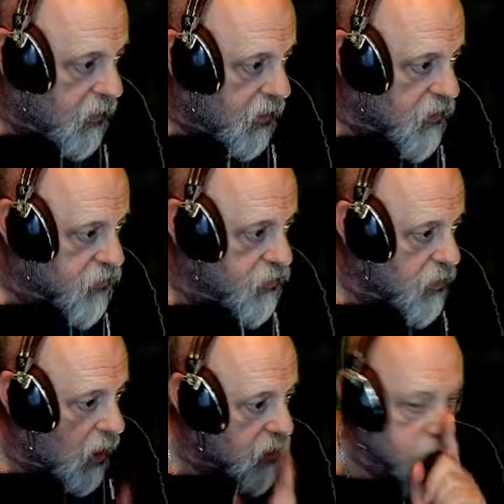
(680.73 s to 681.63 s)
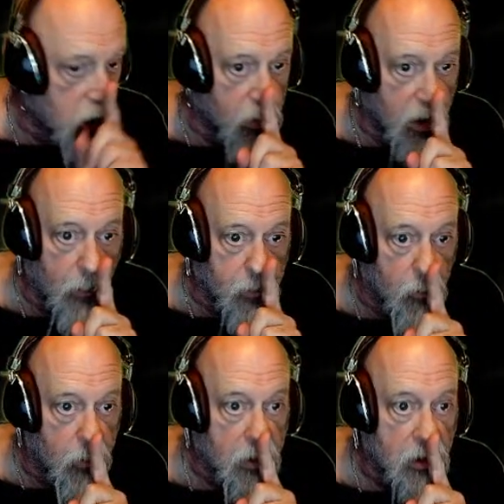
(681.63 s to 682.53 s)
is not showing up
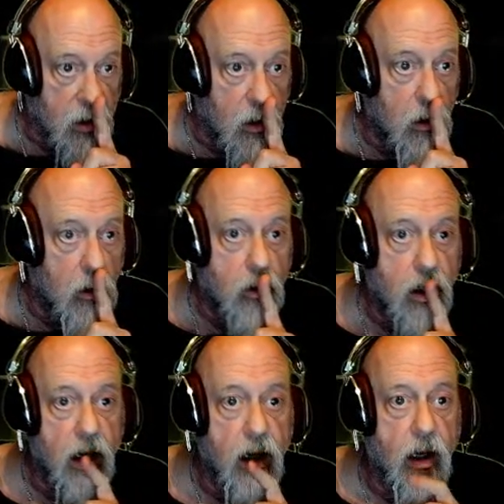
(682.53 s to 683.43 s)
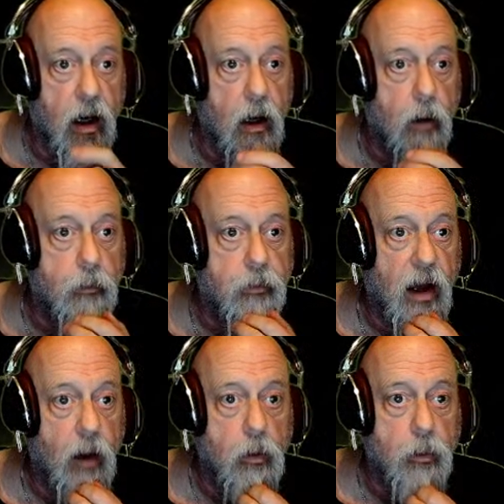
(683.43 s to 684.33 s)
correctly. Okay,
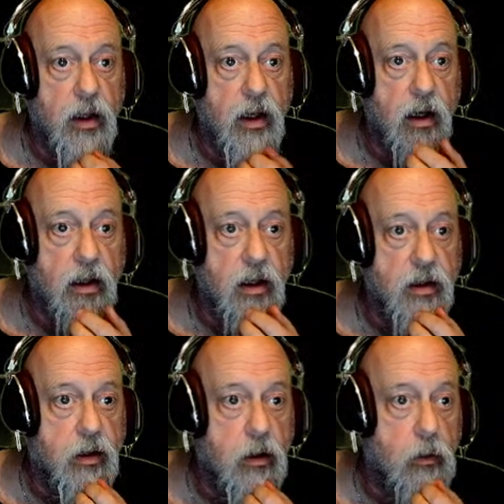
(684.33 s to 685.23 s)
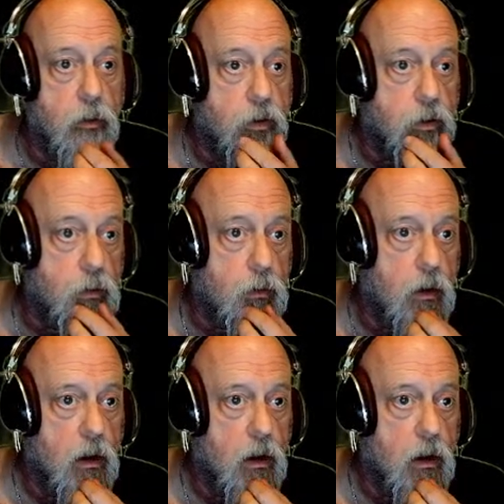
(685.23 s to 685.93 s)
that would mean I need to go to